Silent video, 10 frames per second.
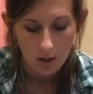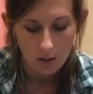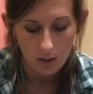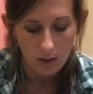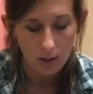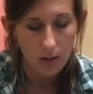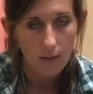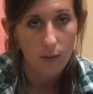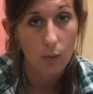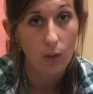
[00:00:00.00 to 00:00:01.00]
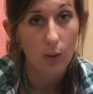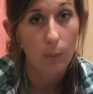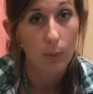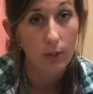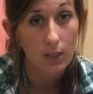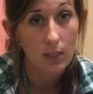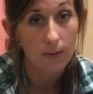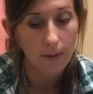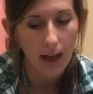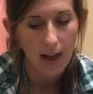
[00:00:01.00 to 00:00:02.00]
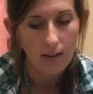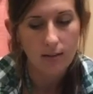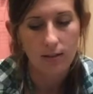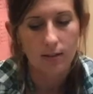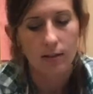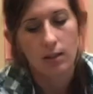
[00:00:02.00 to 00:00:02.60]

So I'm gonna have the wheel pretty fast.